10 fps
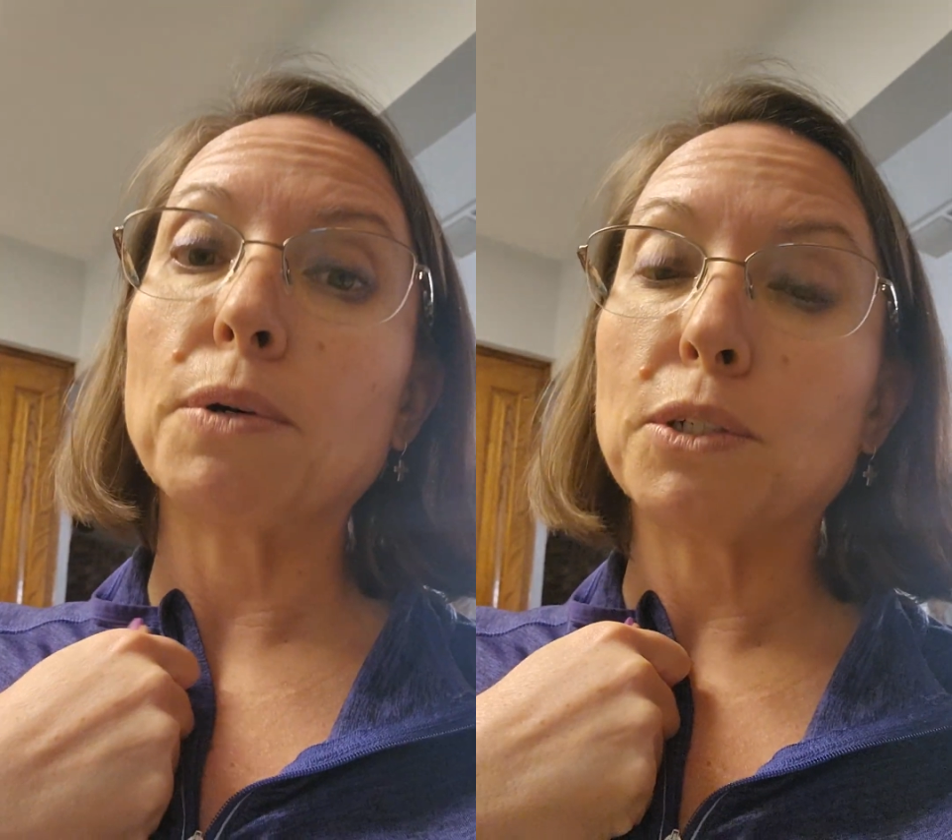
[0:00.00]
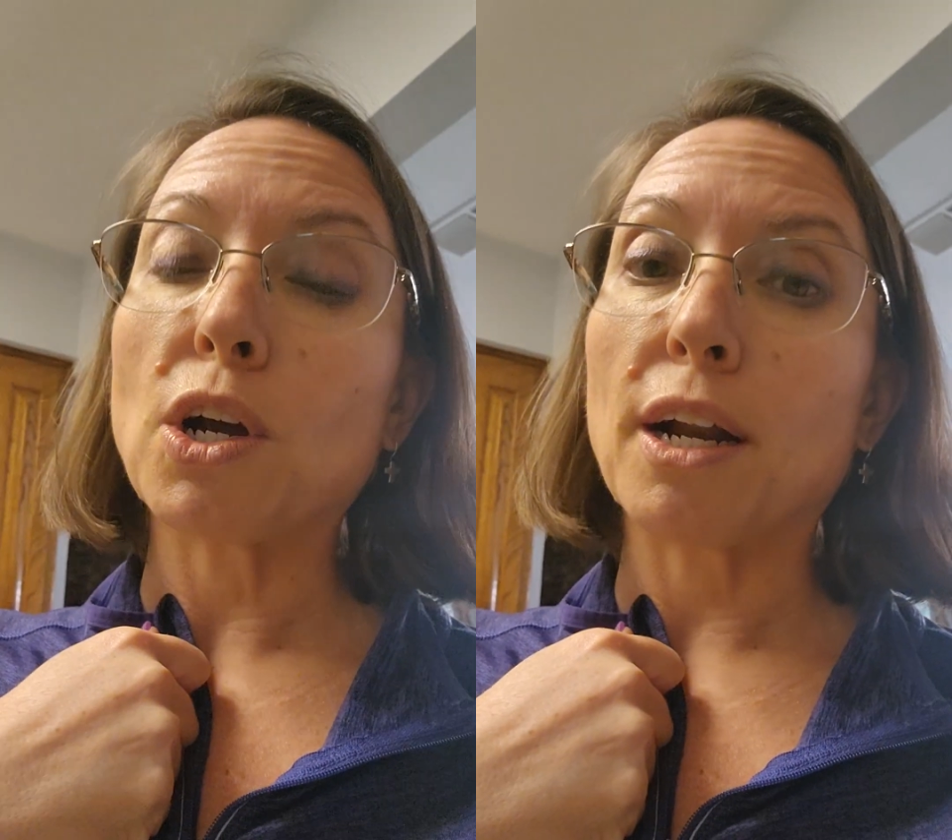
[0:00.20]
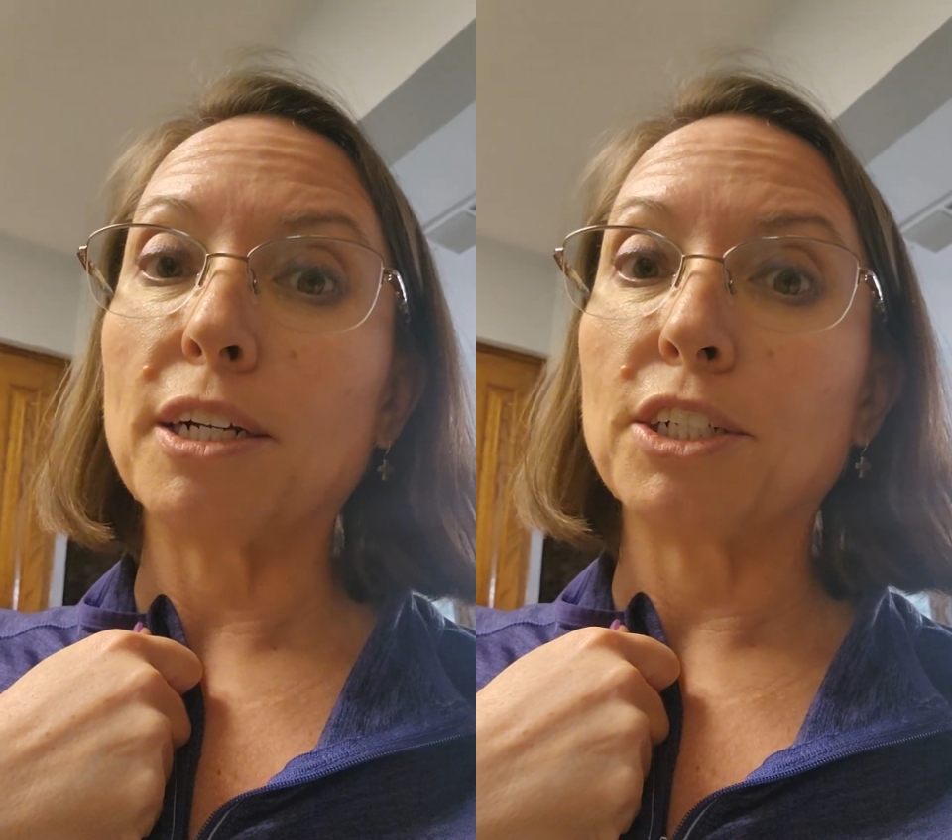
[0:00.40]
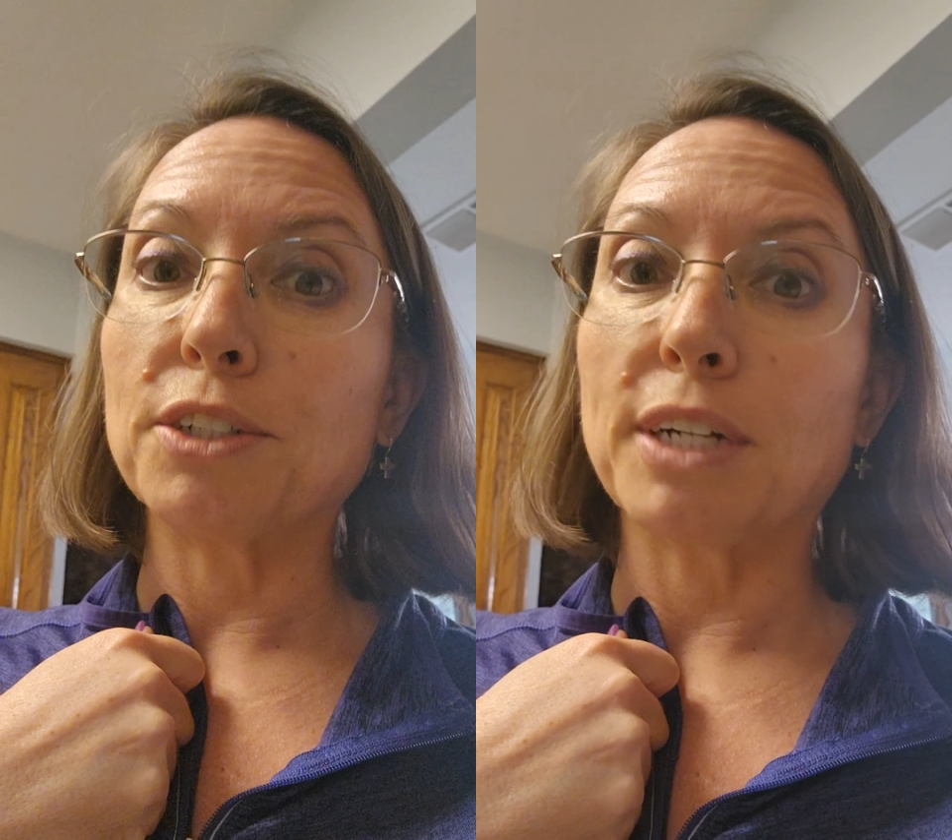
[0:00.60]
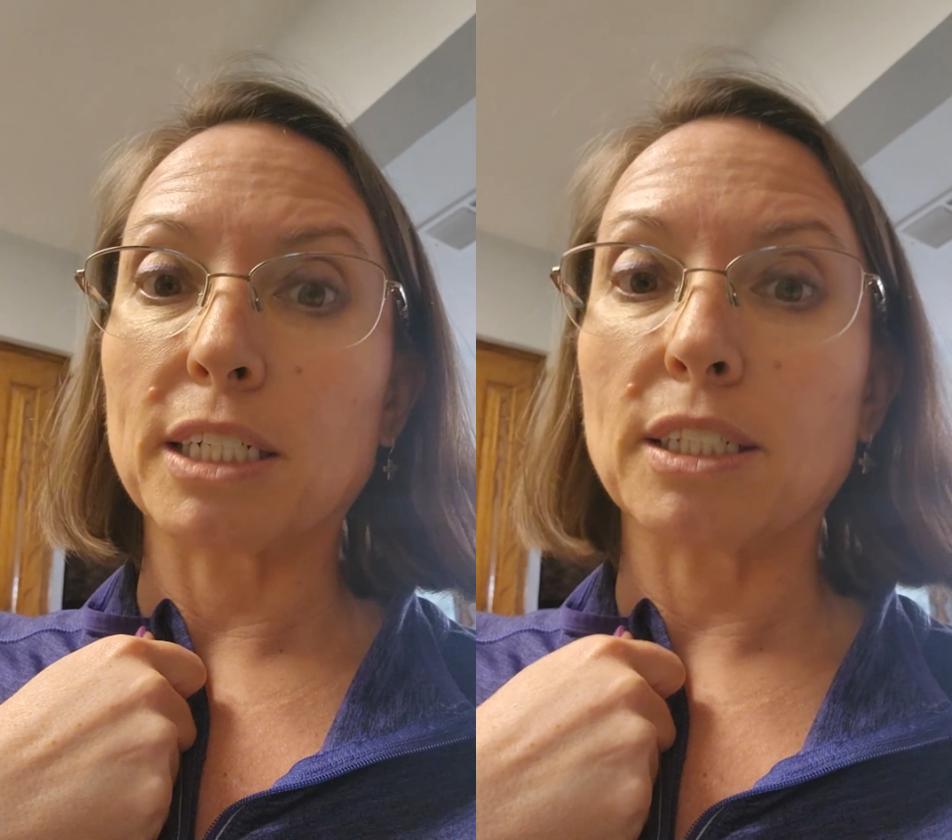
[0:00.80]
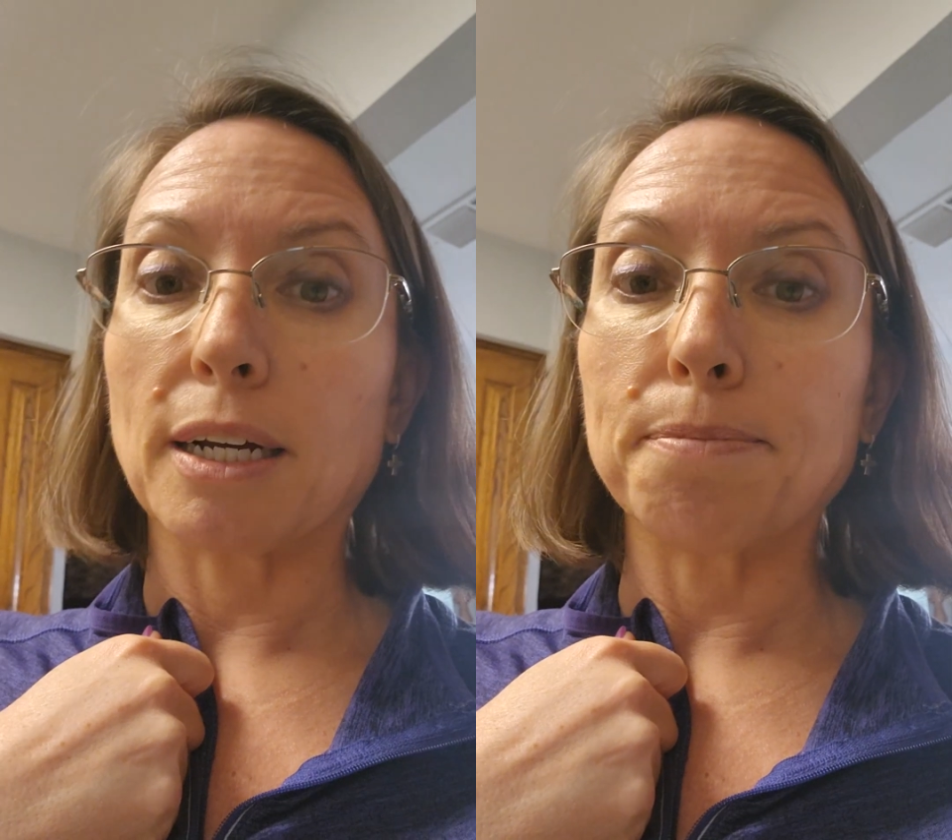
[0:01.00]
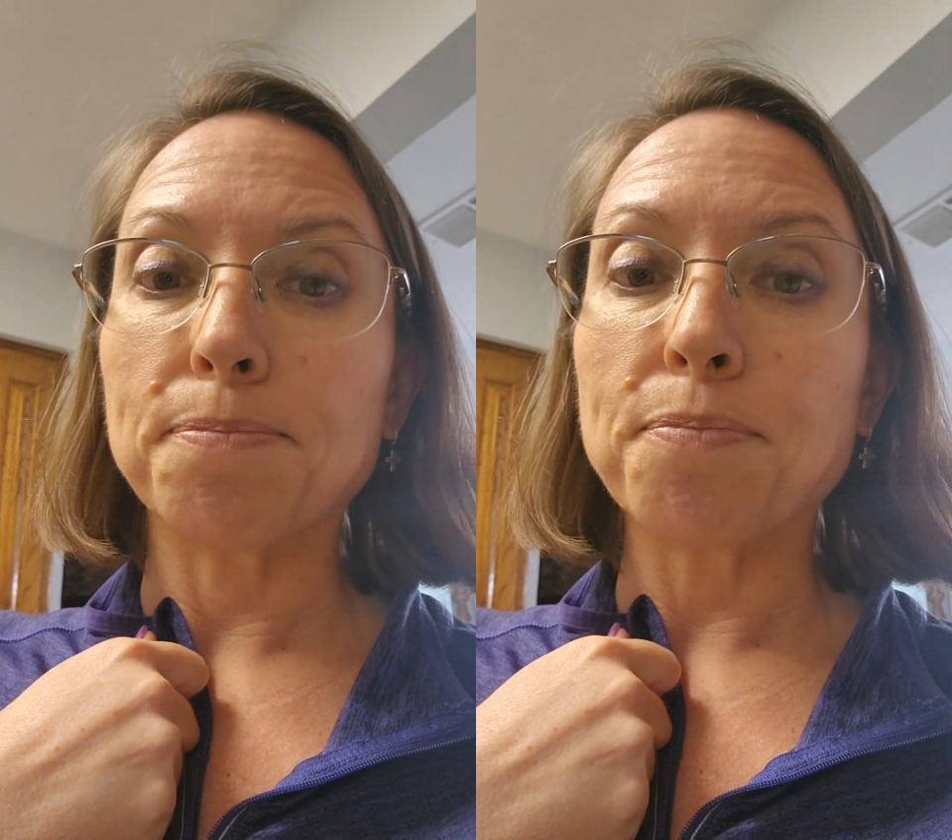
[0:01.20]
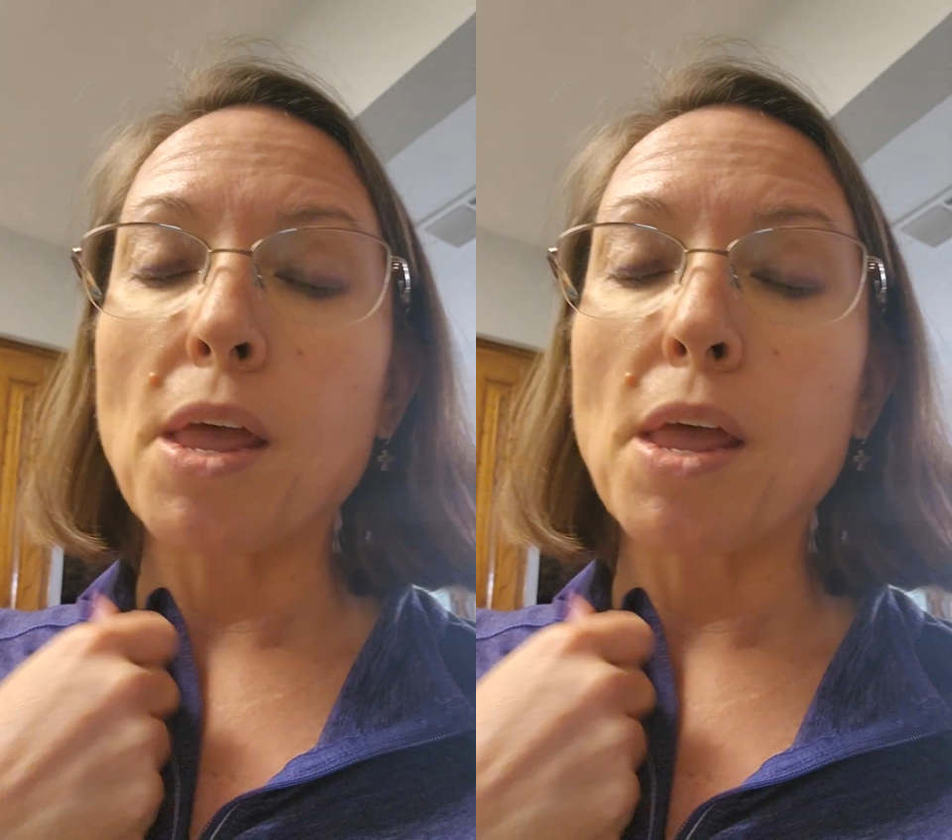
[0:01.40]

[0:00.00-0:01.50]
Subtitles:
would try to do next time.